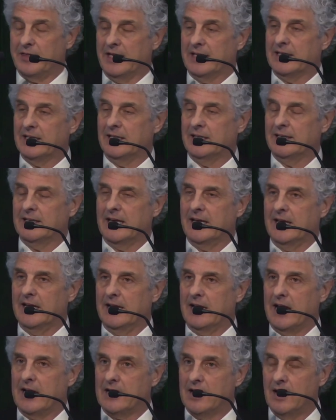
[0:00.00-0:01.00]
thinking that
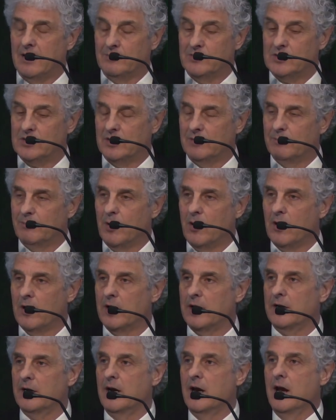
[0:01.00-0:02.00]
it comes in
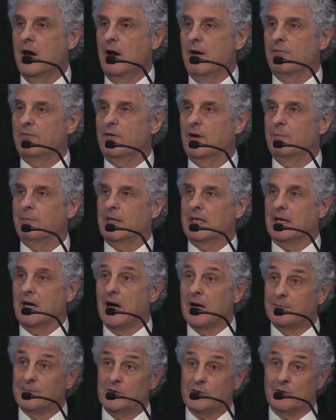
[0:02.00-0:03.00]
part from the
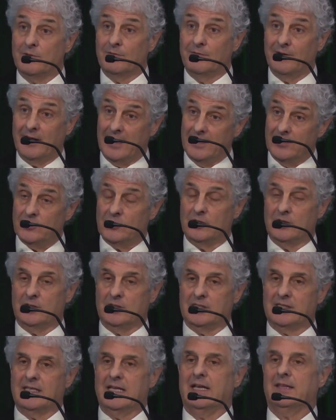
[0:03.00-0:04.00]

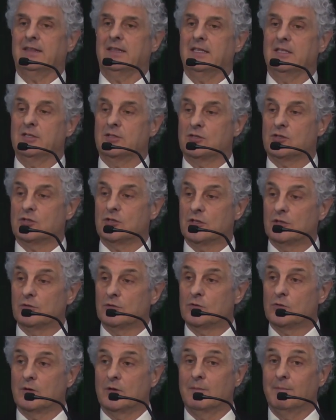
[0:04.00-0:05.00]
observations that these
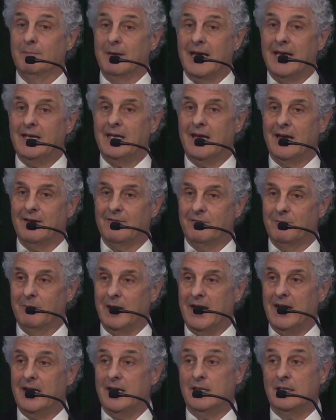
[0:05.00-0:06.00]
children may have
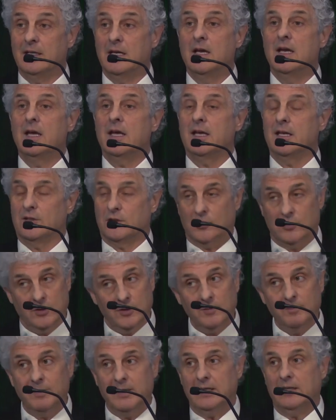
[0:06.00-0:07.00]
made. It
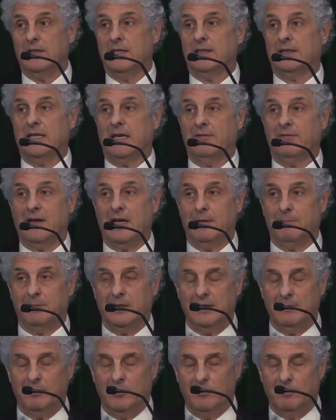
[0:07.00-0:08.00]
could be that they've had
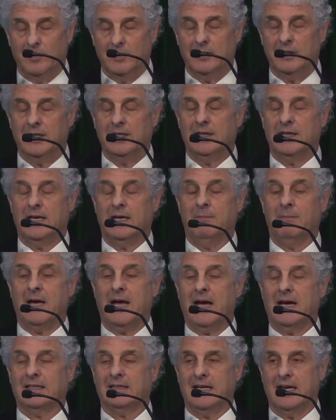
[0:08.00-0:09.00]
people bully them,
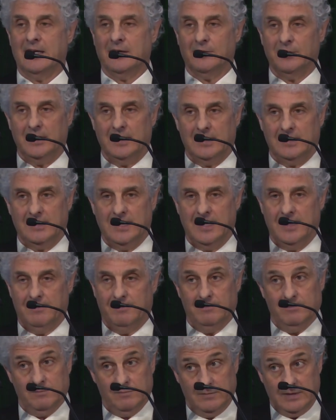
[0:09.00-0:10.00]
act angry at
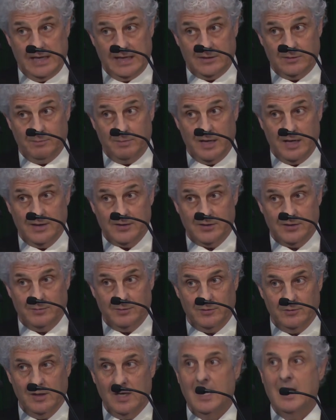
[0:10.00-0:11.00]
them. That's
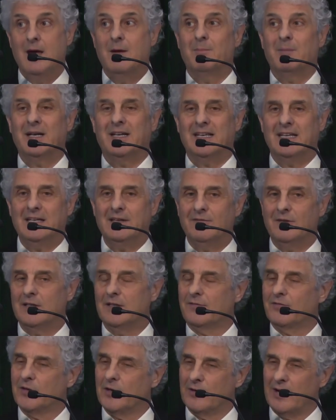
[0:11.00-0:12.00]
possible. But
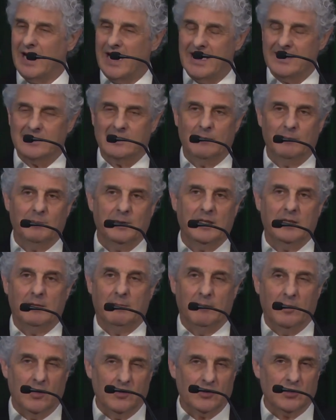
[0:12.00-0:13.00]
even if there hasn't been
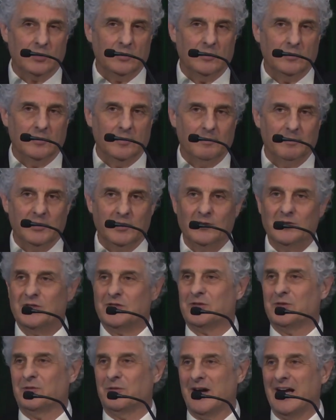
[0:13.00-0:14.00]
emotional
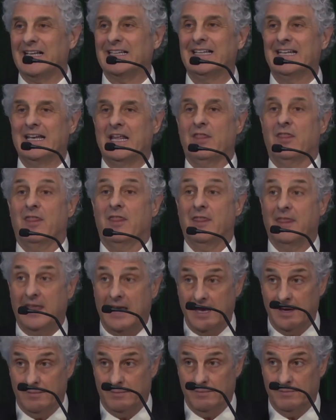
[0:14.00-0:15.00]
abuse directed at
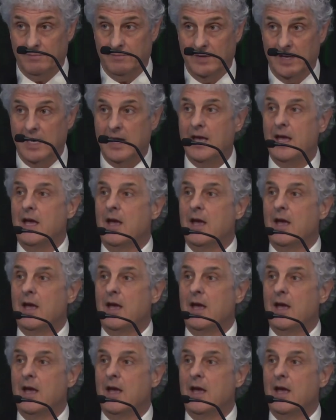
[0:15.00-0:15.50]
them,